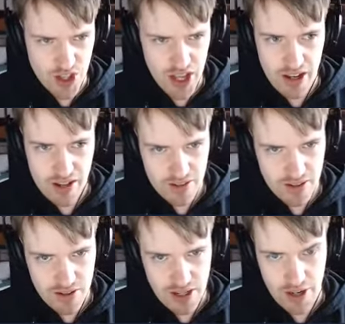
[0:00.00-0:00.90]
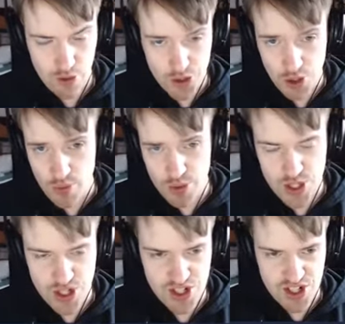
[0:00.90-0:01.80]
there. And also Route
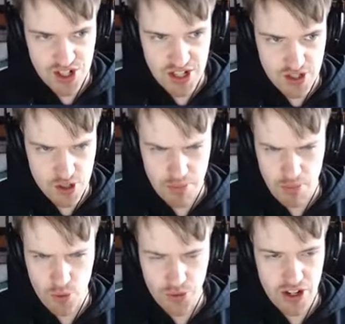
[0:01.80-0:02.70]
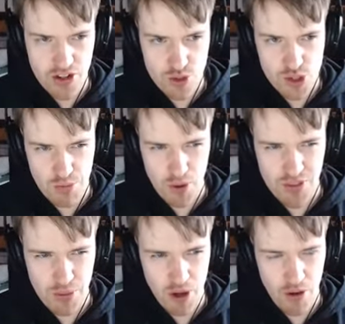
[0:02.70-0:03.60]
666 could be more dangerous, but
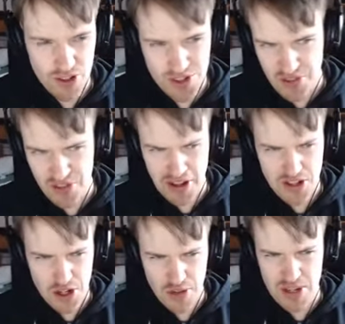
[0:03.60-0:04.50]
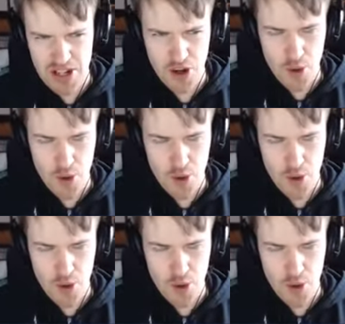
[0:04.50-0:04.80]
to be honest, I think it's going to be no